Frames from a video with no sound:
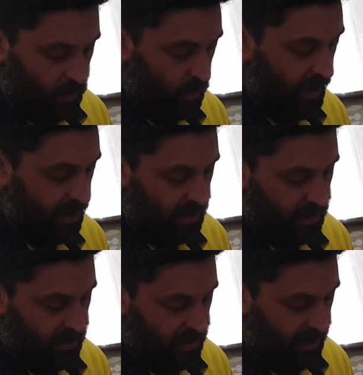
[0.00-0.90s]
with
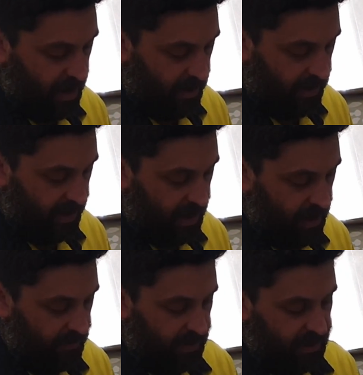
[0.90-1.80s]
the current
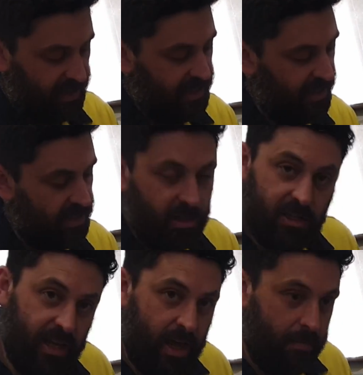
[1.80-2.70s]
cover that sits
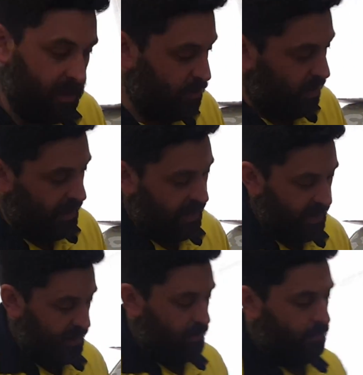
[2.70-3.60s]
on the MS
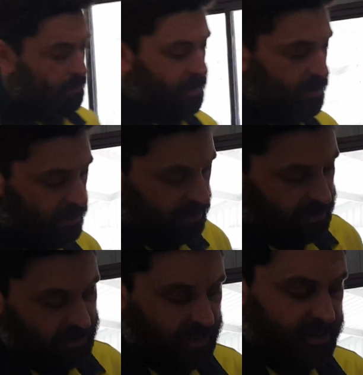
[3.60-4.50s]
180, because
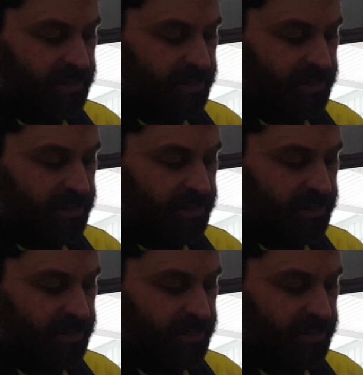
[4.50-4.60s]
as